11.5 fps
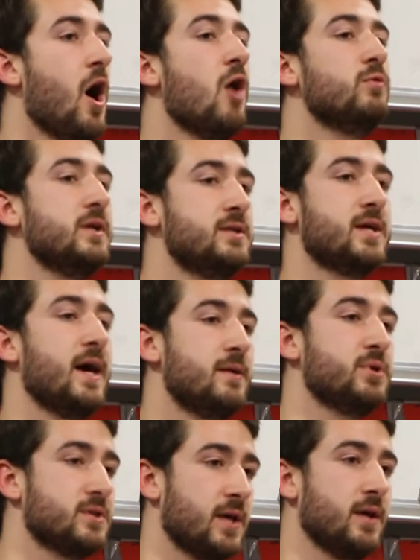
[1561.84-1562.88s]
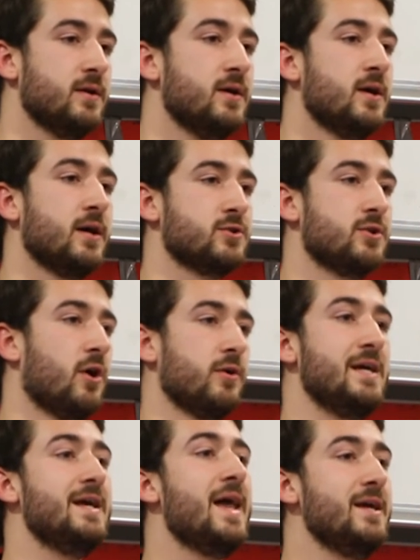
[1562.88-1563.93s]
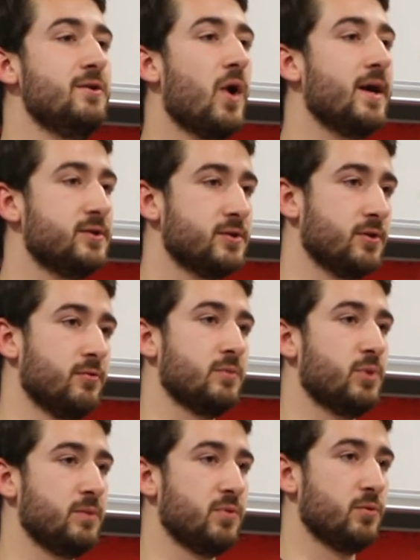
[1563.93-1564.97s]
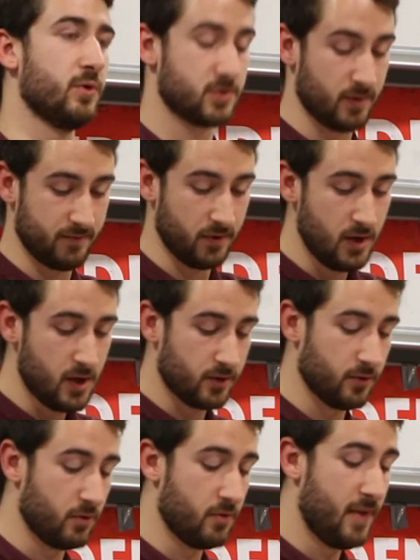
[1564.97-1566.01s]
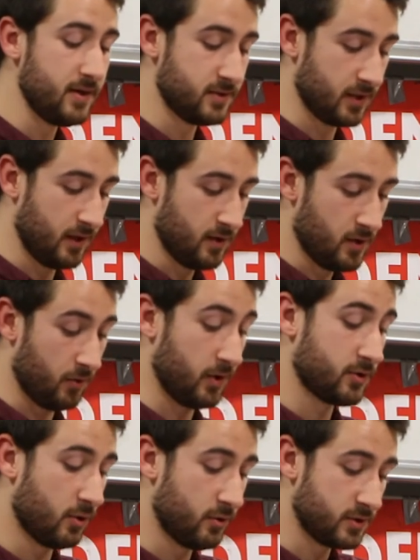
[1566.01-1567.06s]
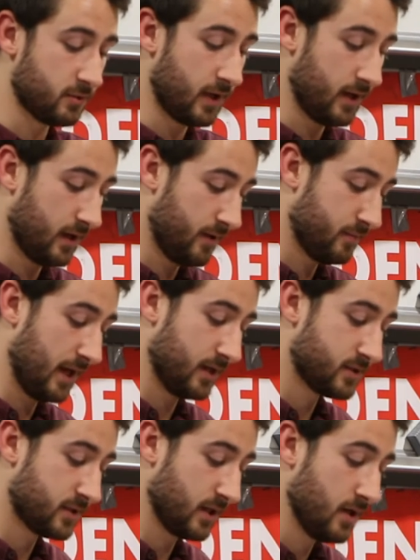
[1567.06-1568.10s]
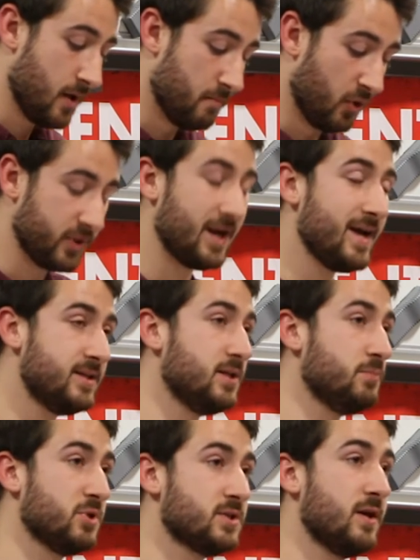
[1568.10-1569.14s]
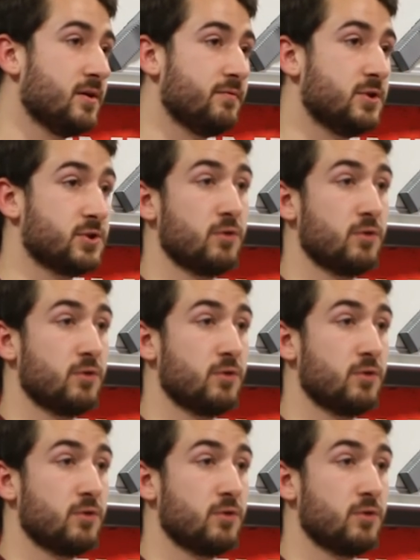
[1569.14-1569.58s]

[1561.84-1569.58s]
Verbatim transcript: only 10% has gone in any way to the Greek people whatsoever. The remainder, well, according to uh, um, LSE, more than 80% of the so